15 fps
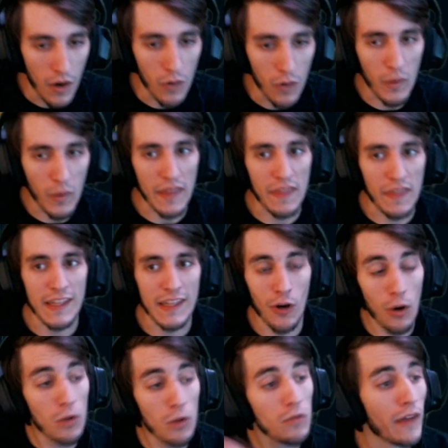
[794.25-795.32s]
when the
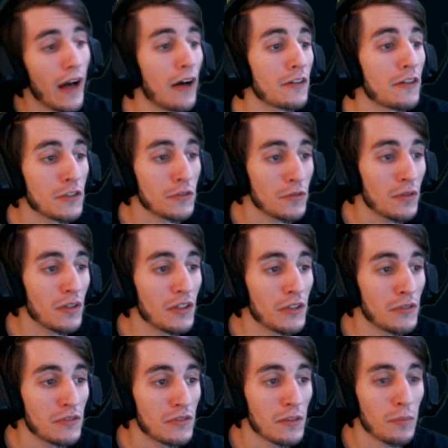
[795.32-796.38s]
old value
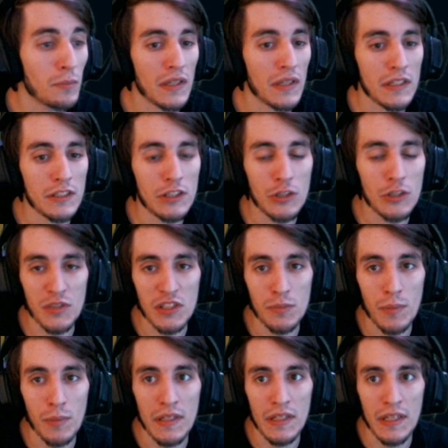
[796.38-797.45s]
used to be you were
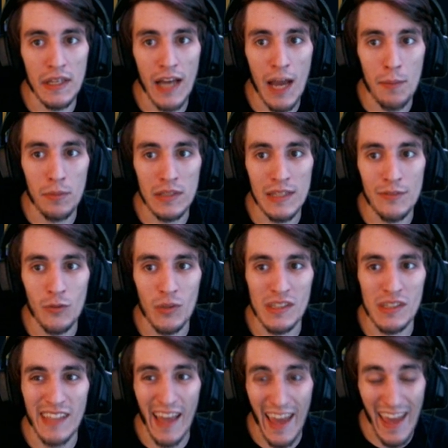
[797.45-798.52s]
spending, I believe it
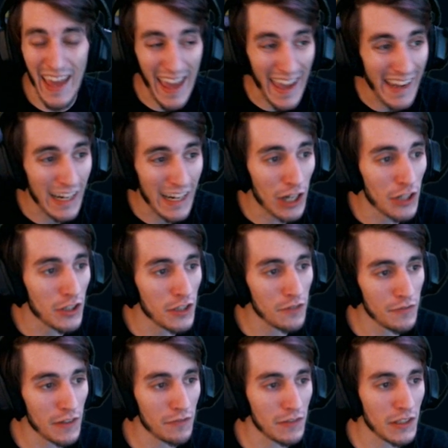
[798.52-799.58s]
was
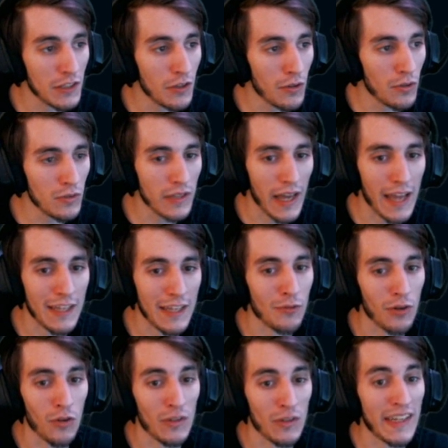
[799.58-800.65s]
850 gold, and you
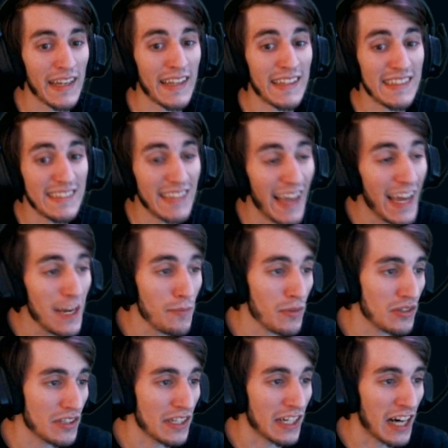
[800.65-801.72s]
were only getting
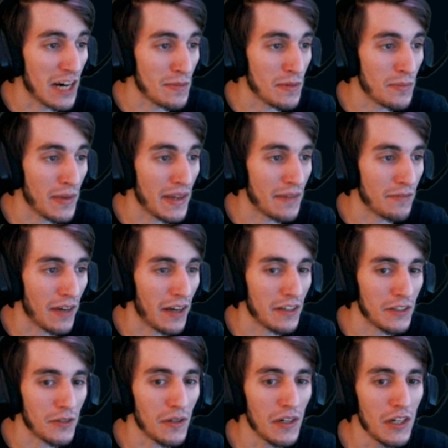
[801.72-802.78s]
10% armor pin
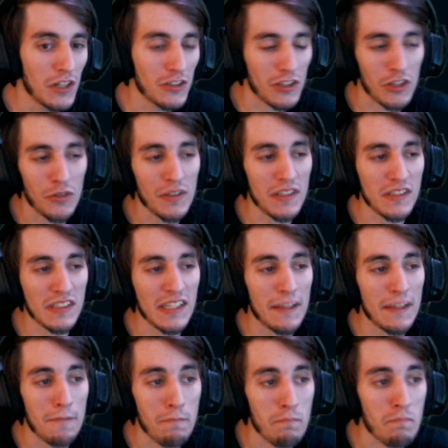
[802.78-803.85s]
value. So you can see
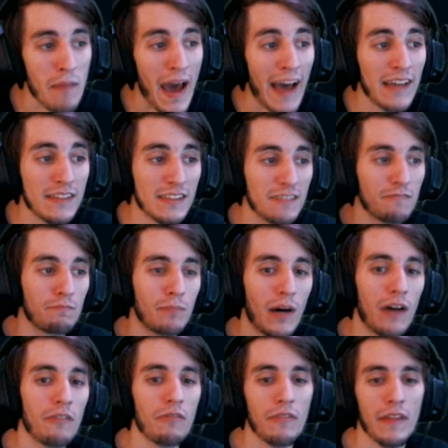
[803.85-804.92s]
the massive
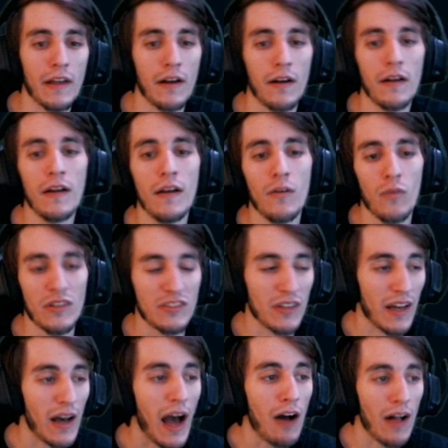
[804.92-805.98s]
buff there, which
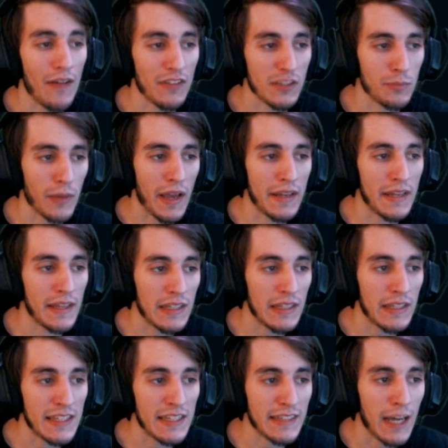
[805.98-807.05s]
I'll have explained in the
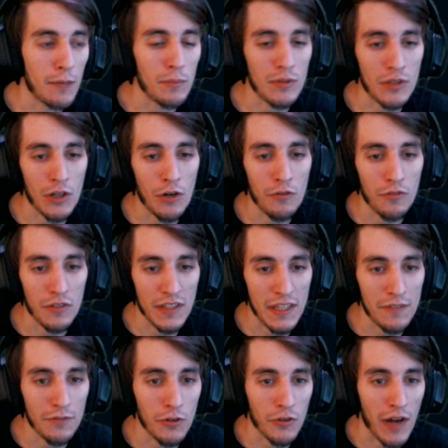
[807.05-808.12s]
link down below for the
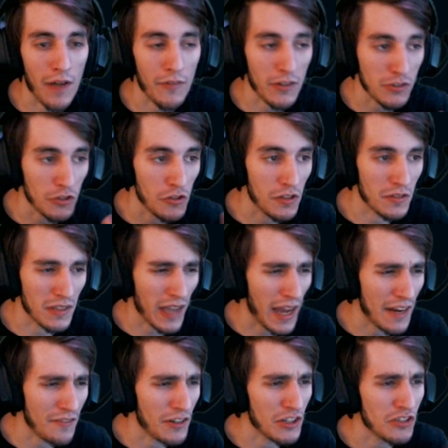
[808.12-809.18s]
infographic, so you can
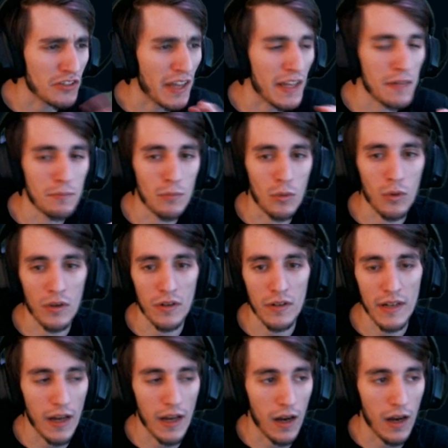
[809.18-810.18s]
kind of understand it more